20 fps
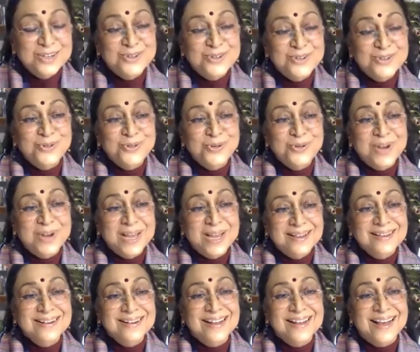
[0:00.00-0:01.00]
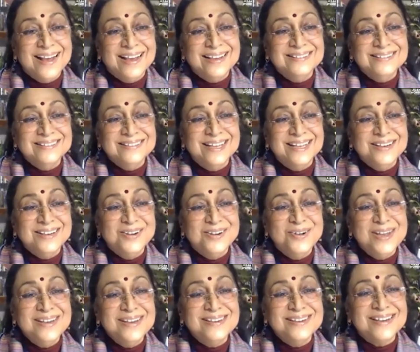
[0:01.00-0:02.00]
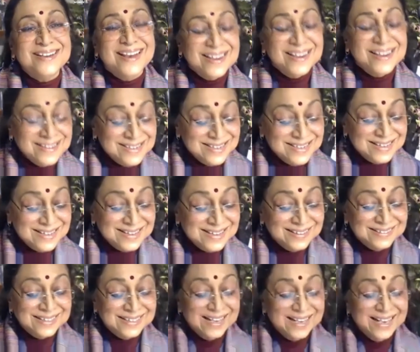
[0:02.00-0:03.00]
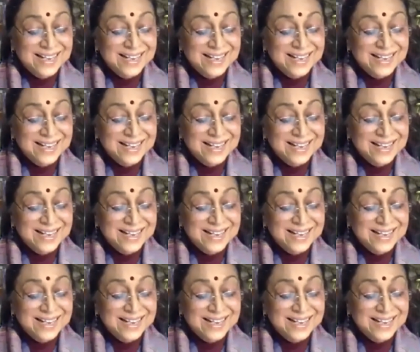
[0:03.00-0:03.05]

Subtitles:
to recognize that great ideas